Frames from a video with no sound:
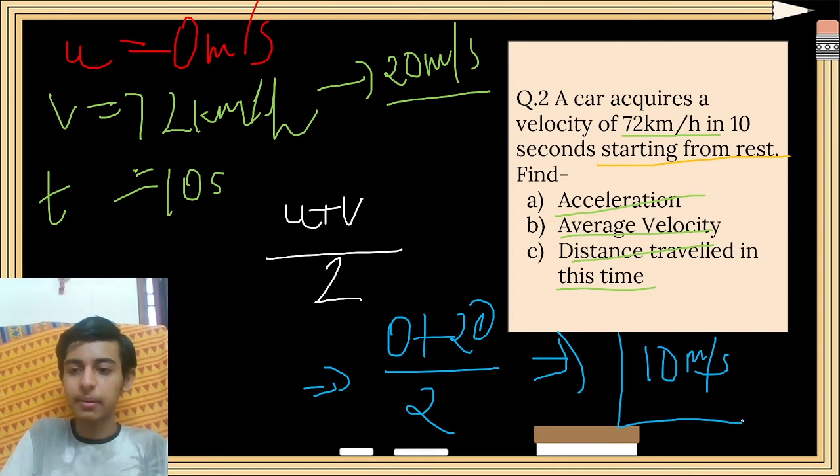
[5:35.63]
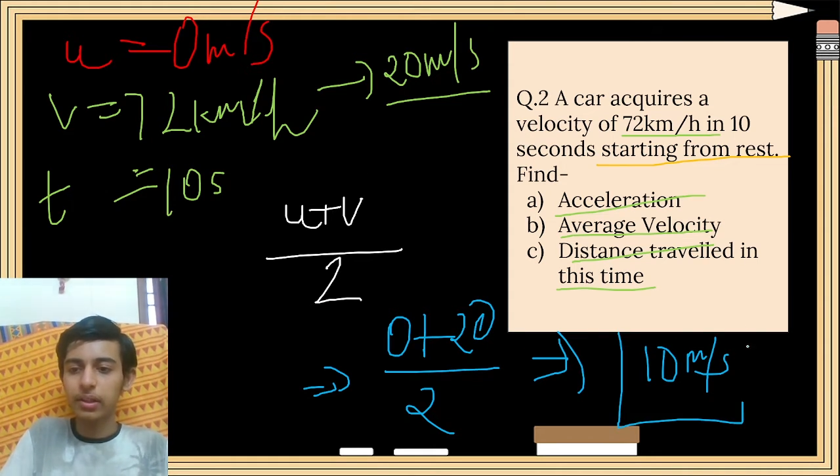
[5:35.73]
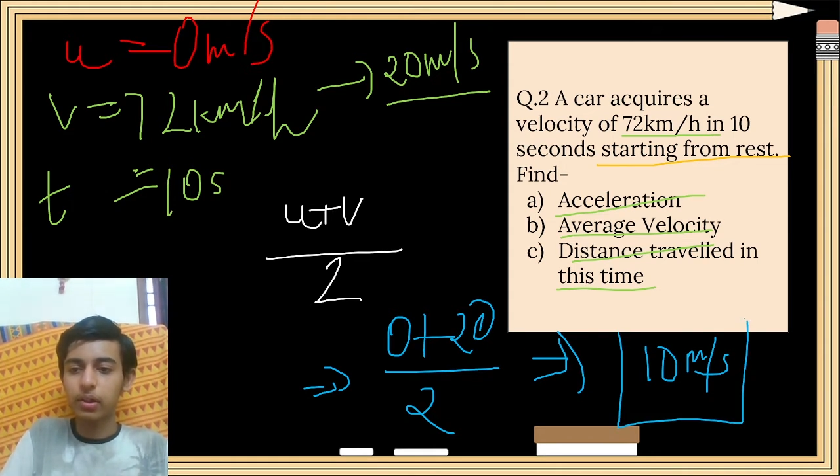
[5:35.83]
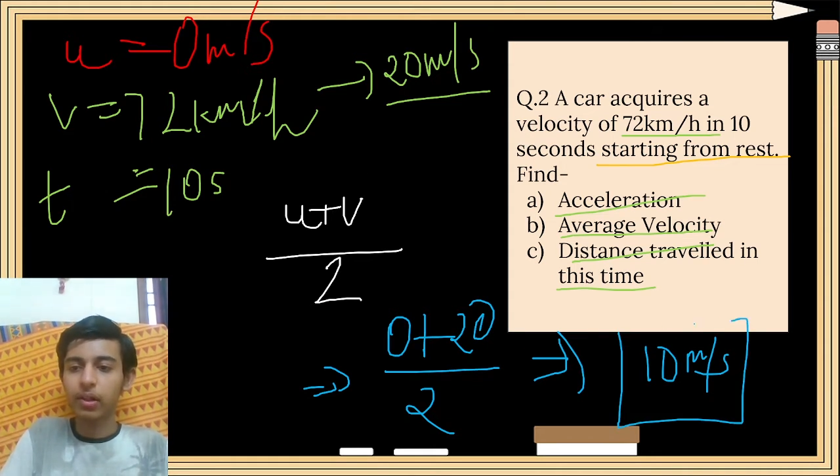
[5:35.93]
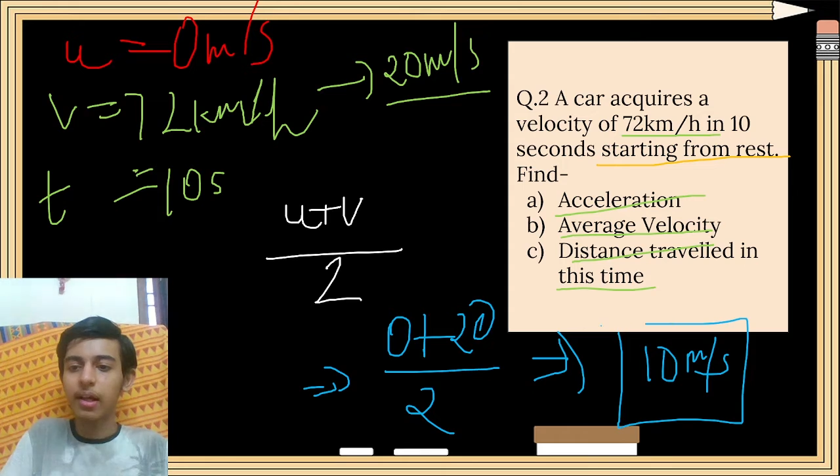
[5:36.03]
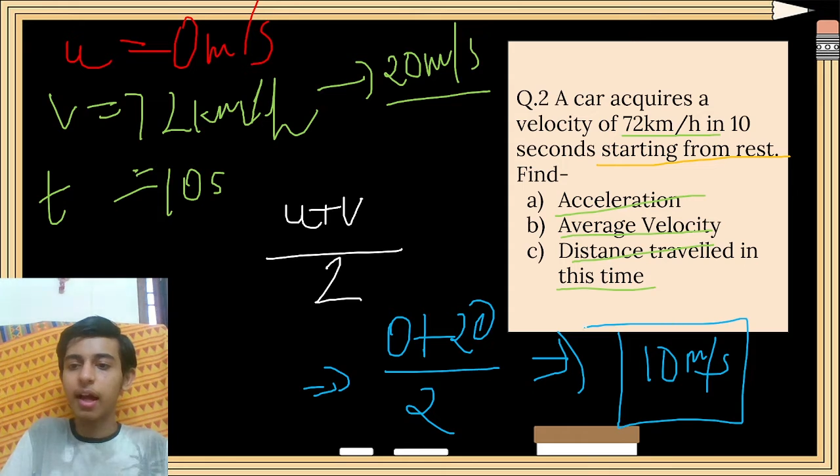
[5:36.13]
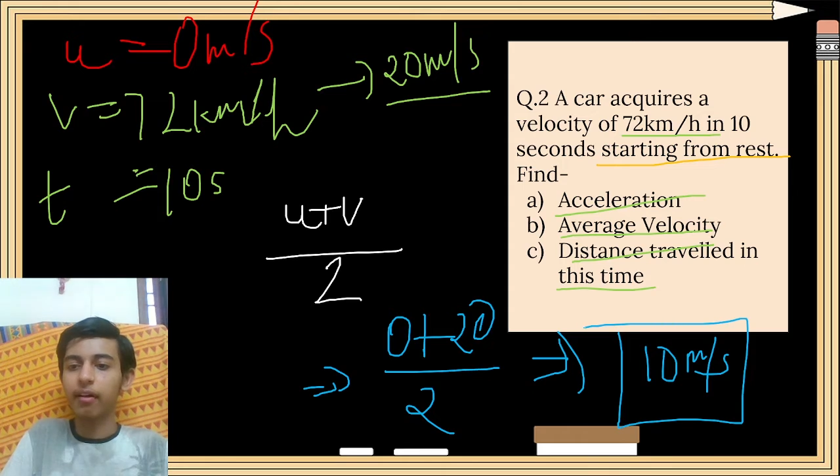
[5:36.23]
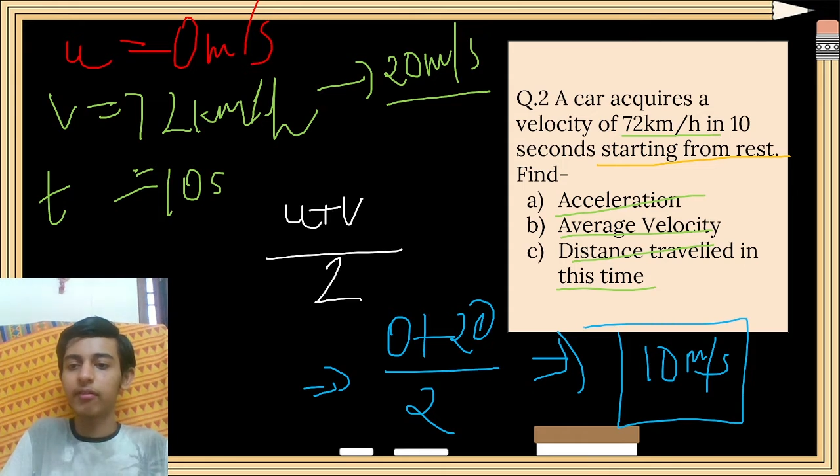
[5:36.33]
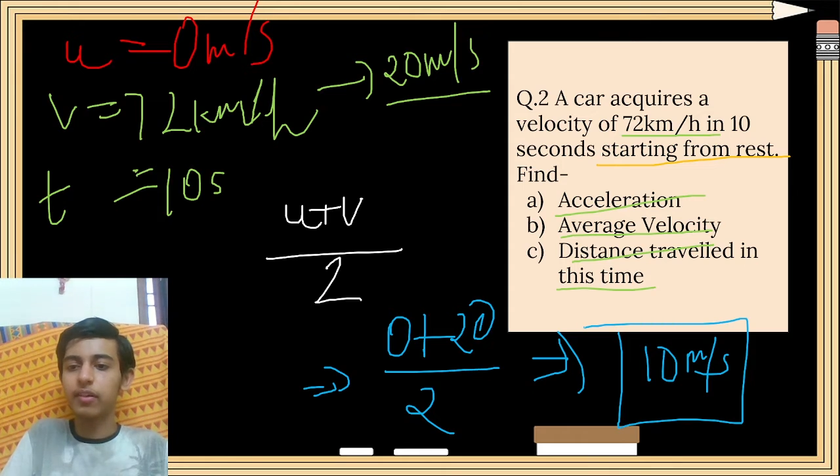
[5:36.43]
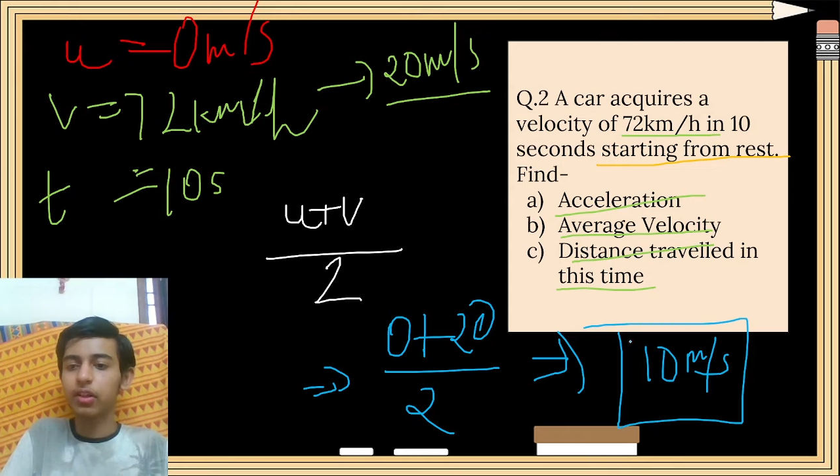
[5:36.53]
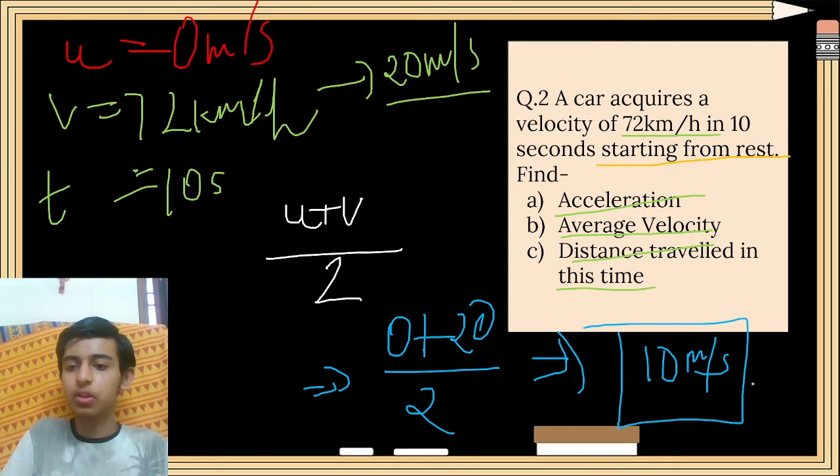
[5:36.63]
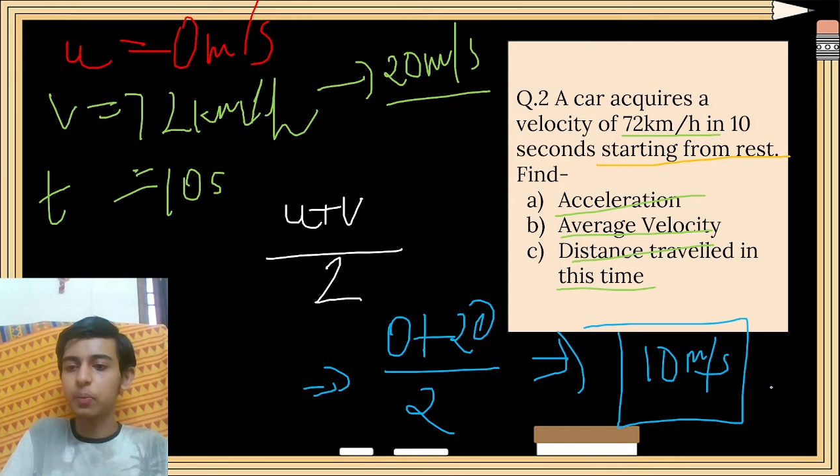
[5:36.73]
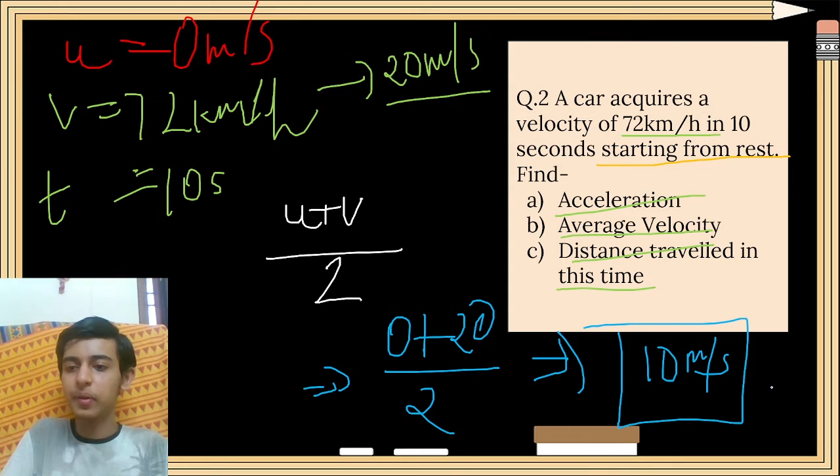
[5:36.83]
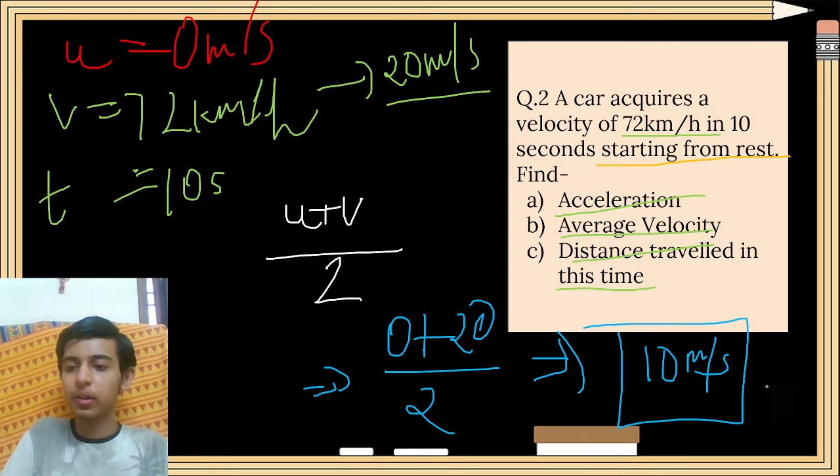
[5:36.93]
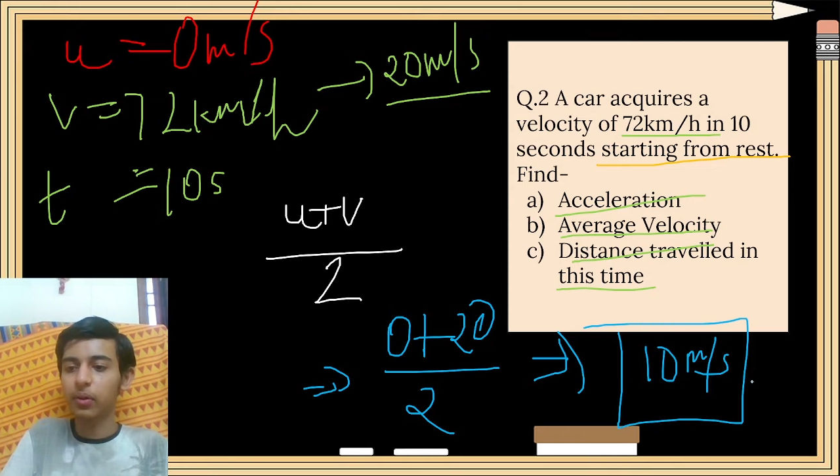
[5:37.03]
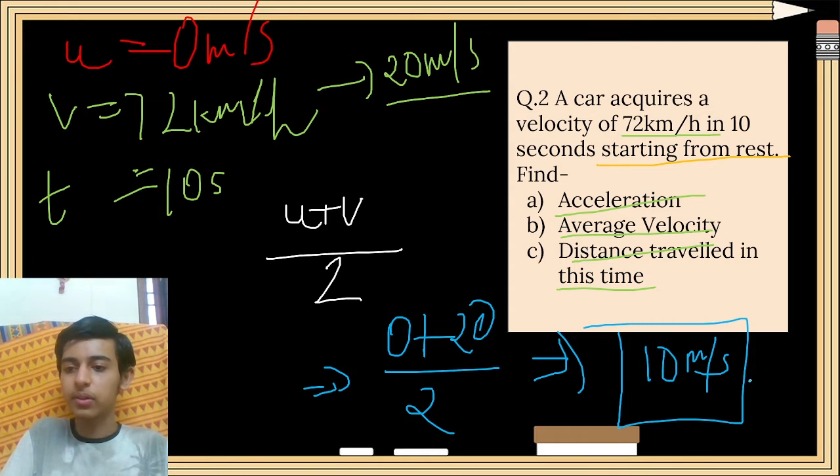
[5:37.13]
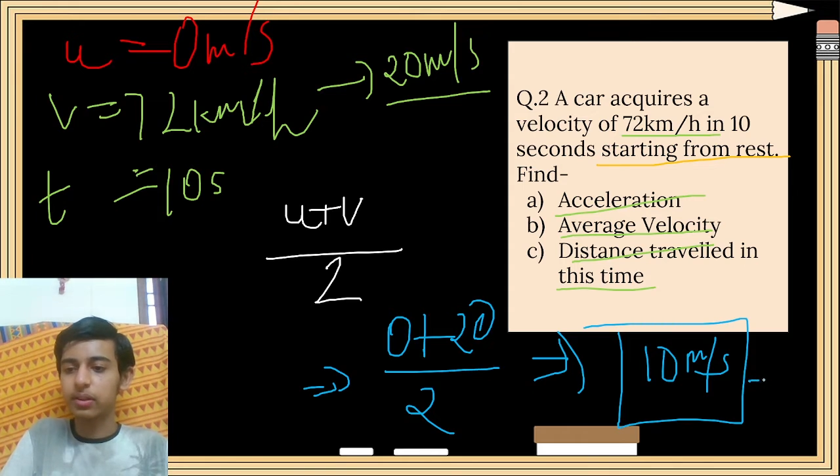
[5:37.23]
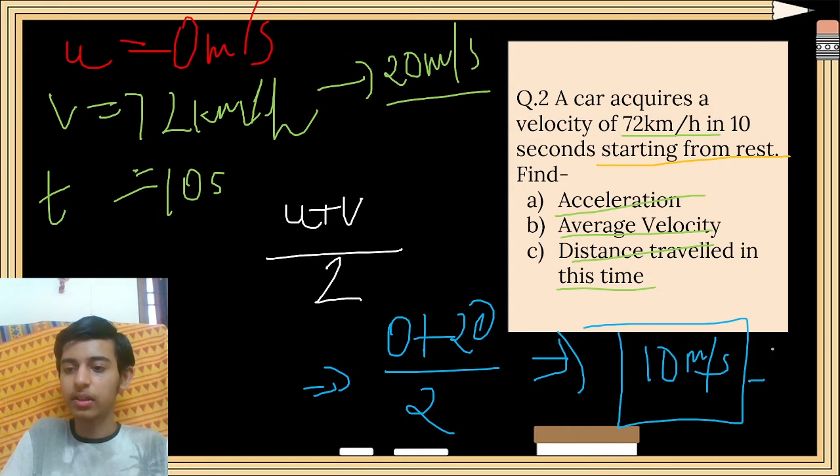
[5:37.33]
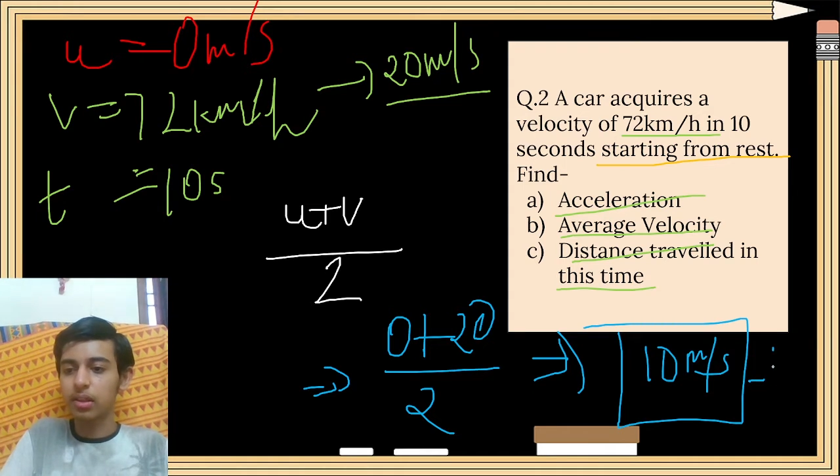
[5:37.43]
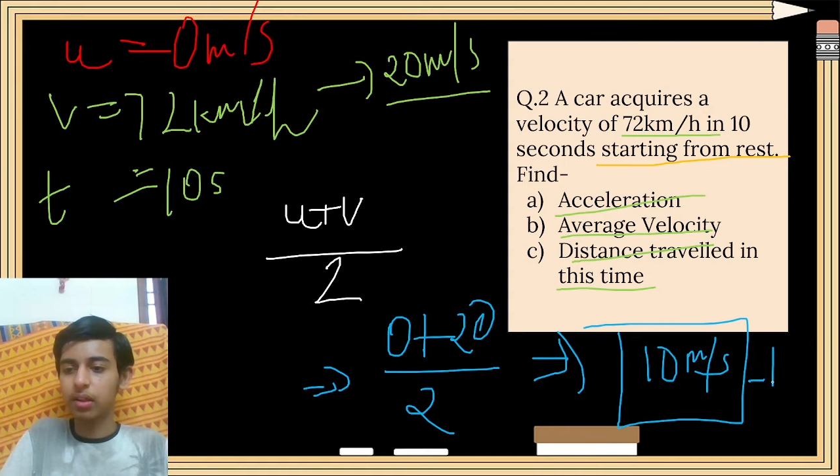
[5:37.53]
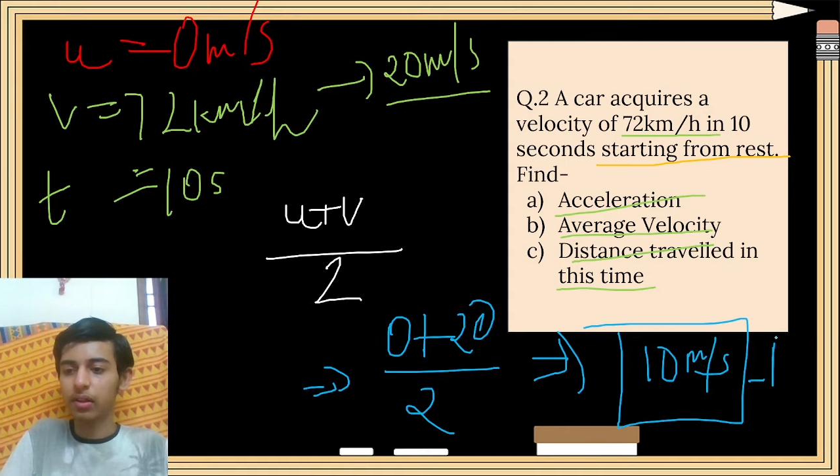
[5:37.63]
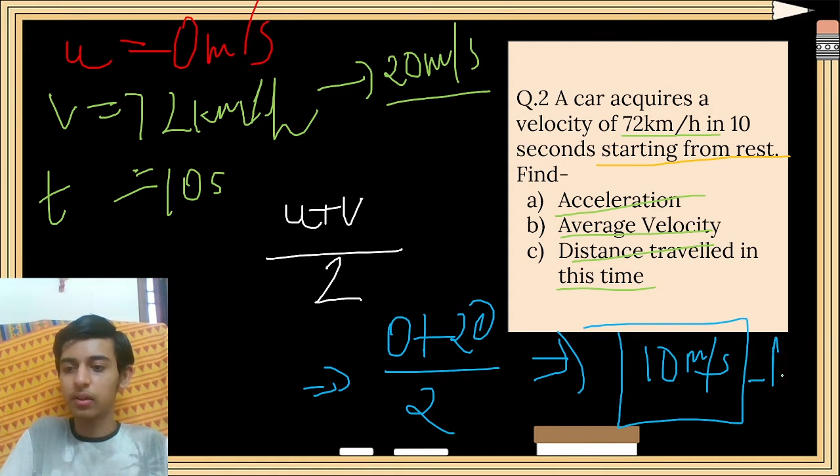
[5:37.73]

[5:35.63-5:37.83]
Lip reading: your average velocity.